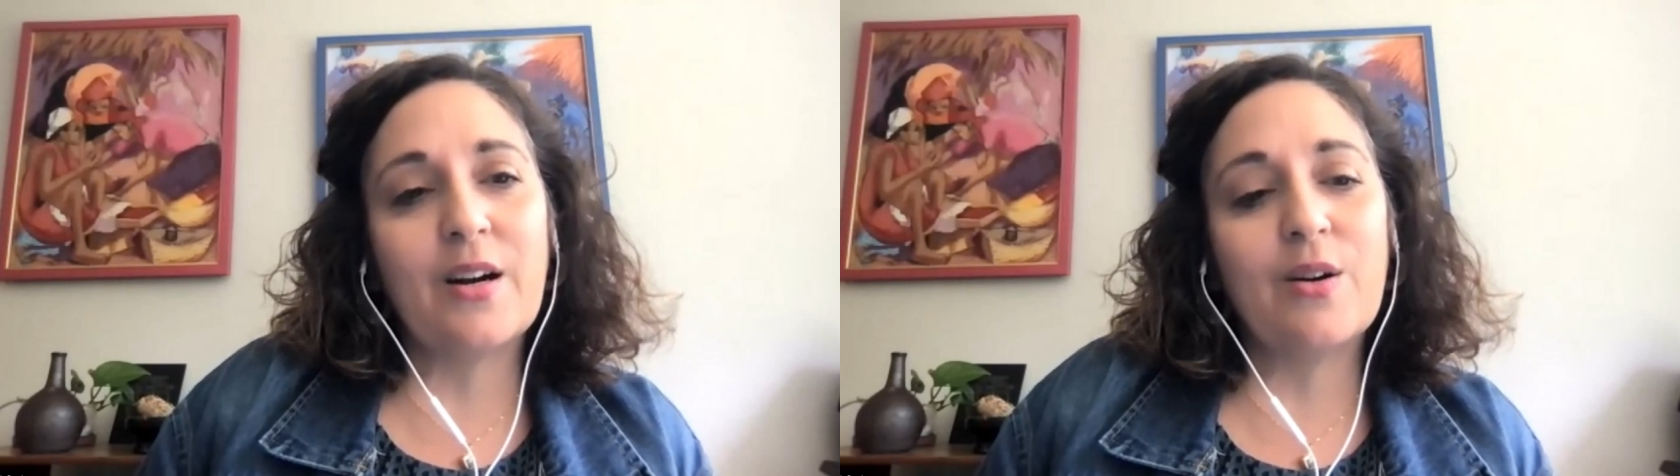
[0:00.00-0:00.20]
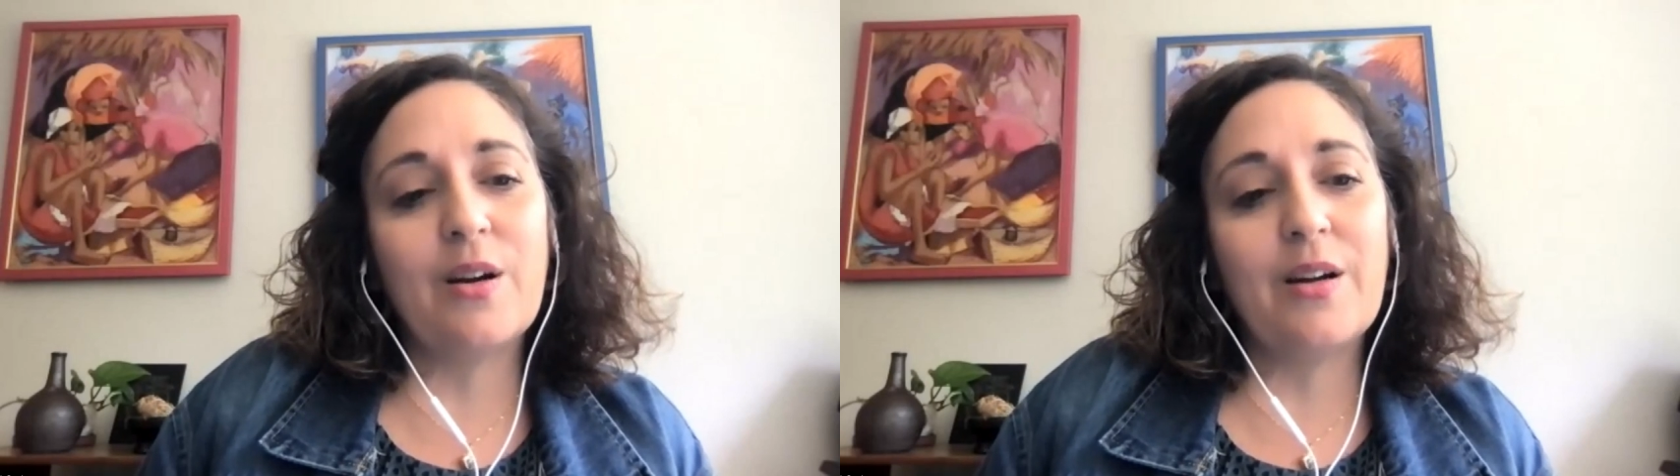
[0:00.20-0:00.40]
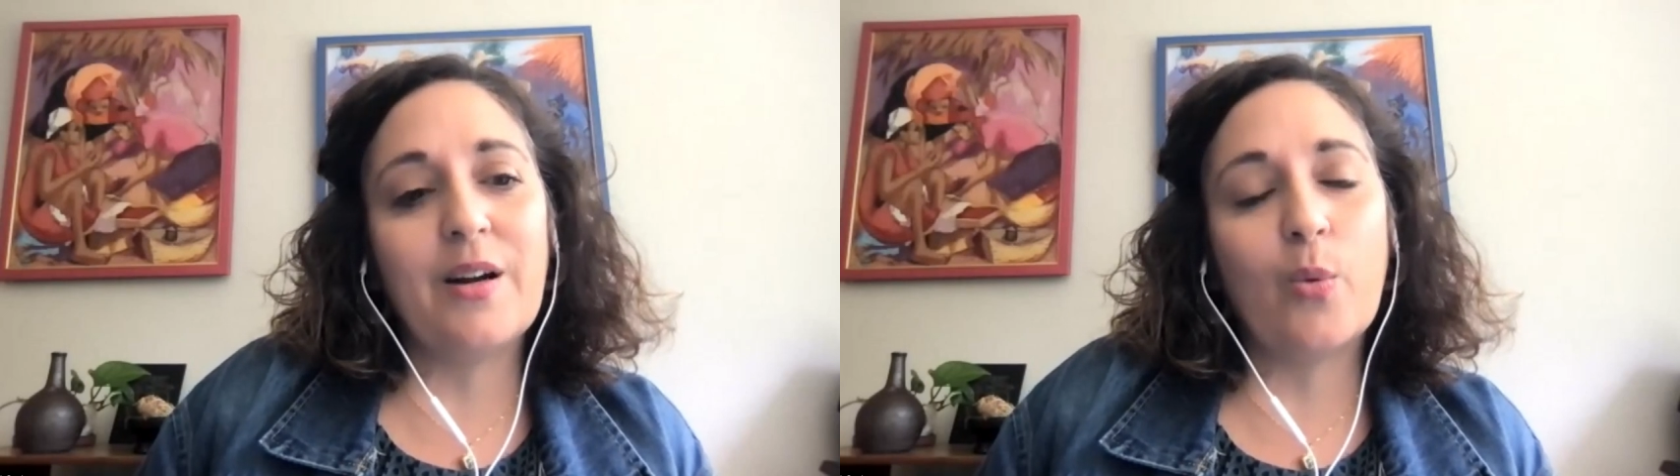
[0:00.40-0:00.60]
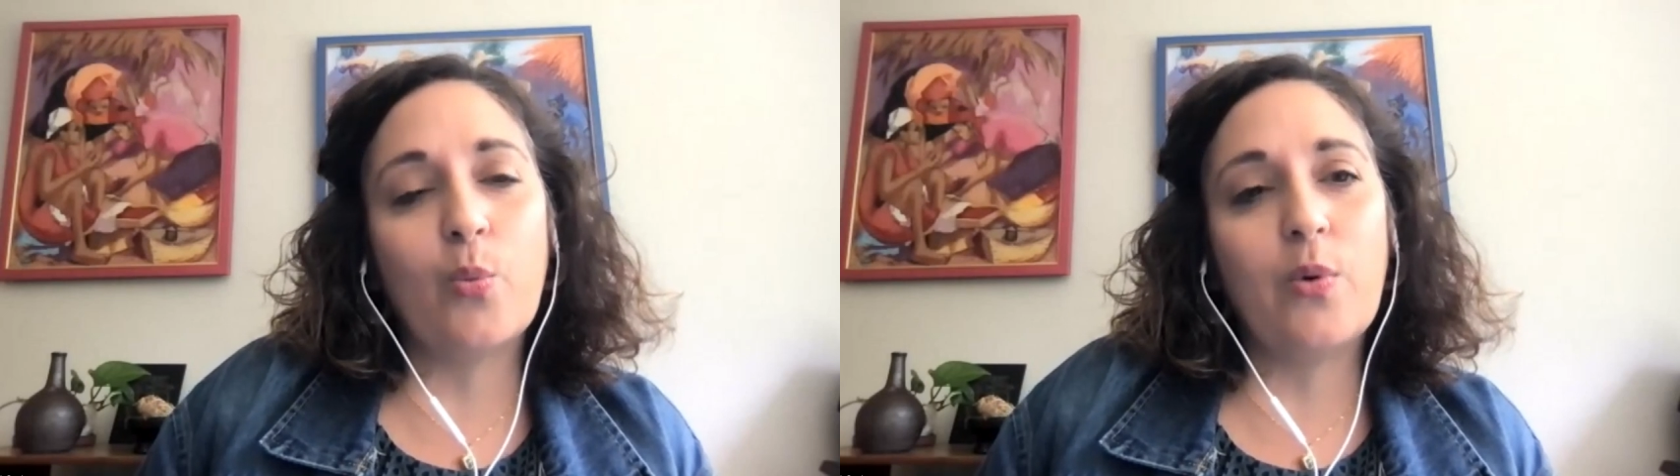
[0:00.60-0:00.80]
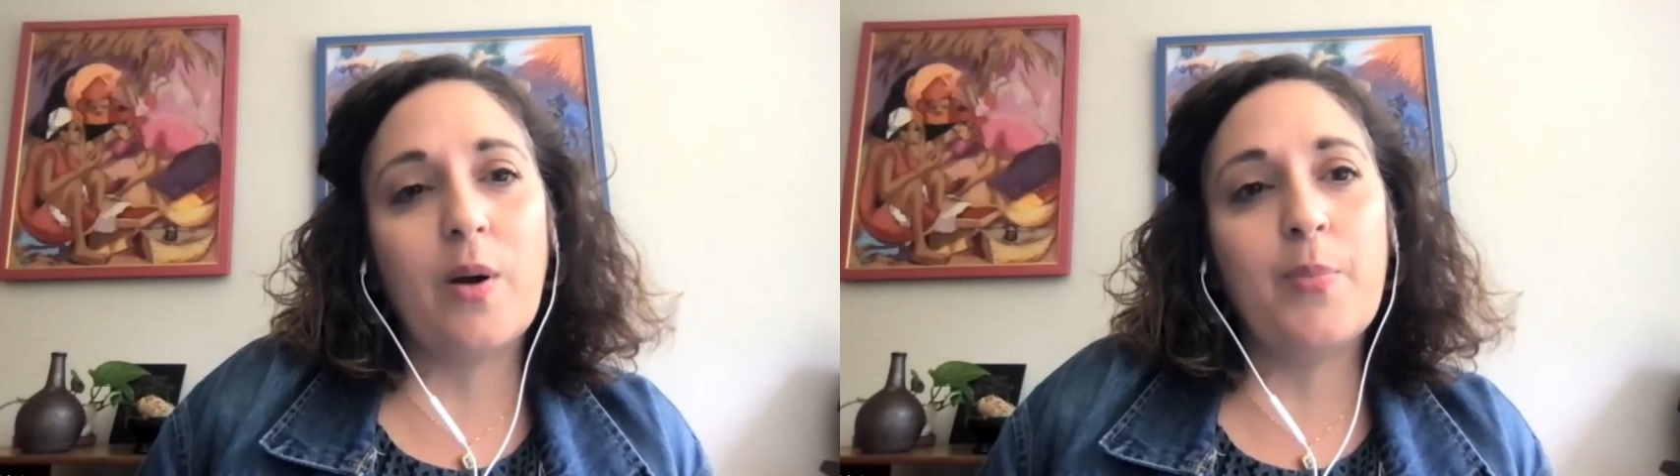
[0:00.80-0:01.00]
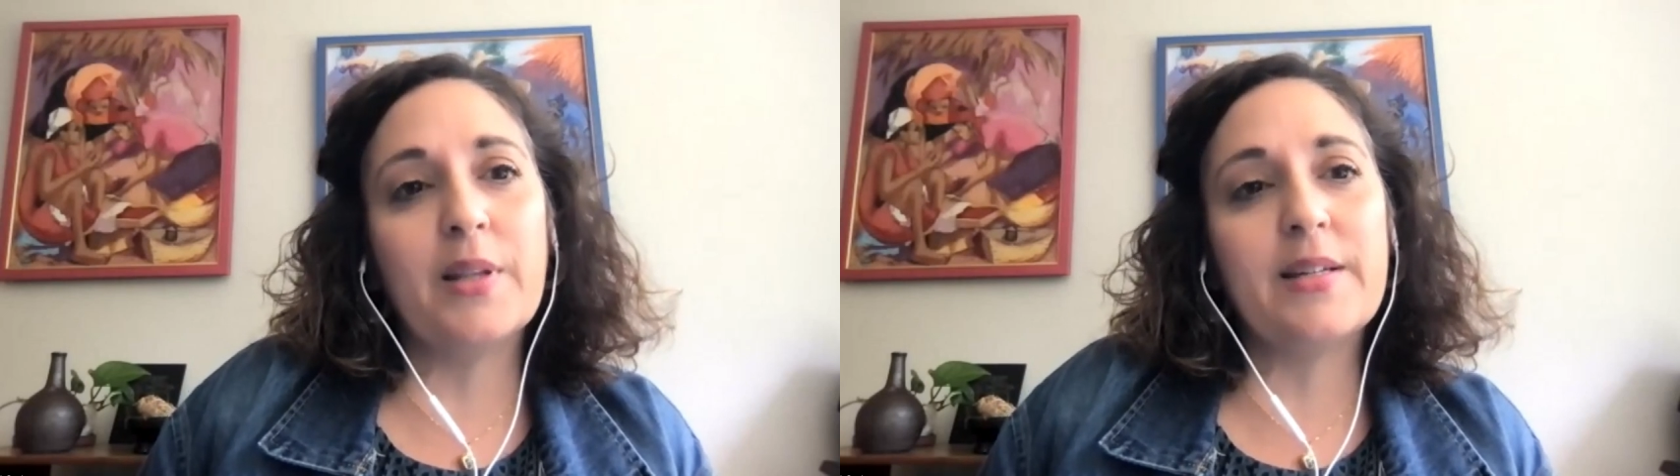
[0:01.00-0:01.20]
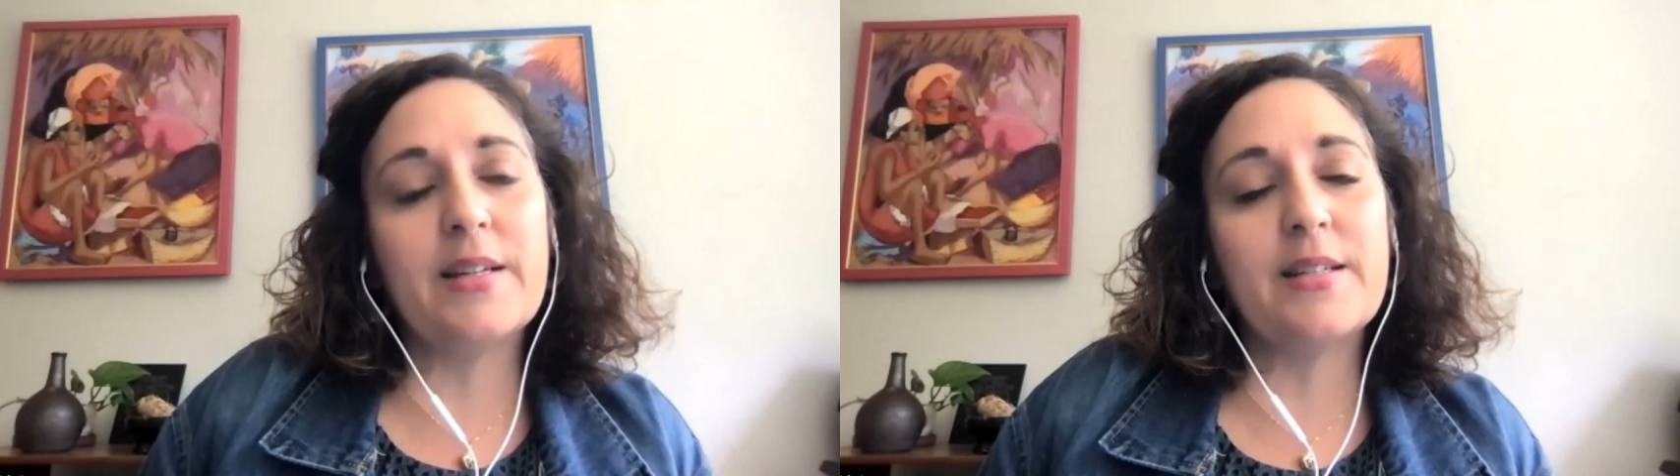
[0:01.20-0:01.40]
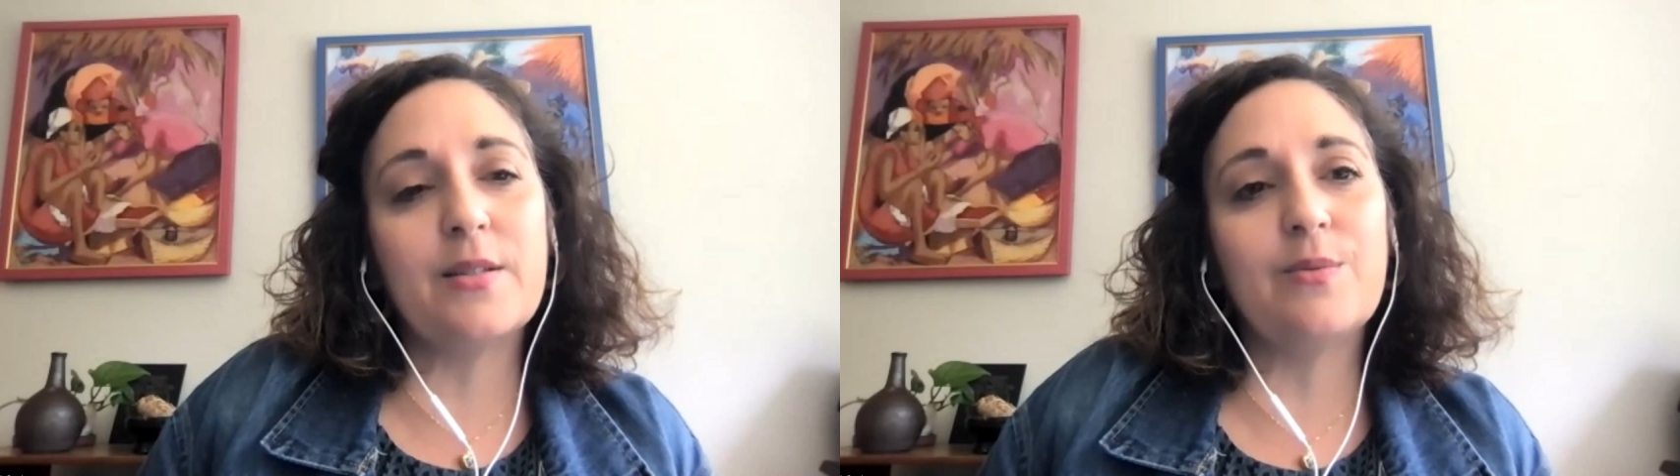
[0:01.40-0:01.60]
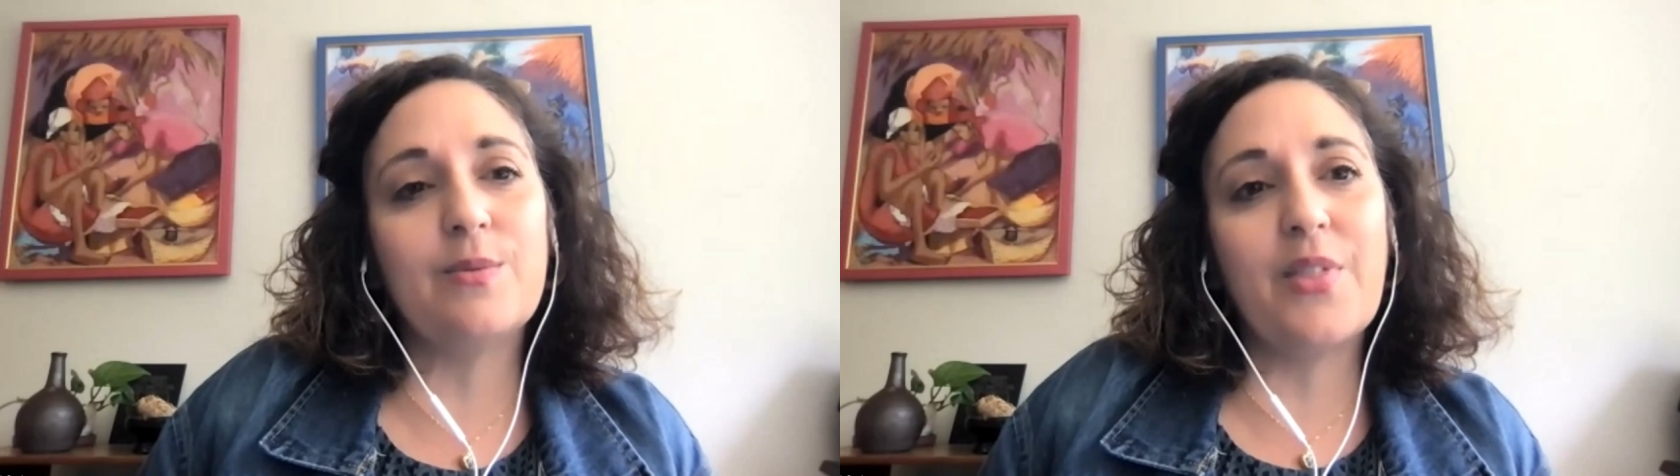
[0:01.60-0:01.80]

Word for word: our ability to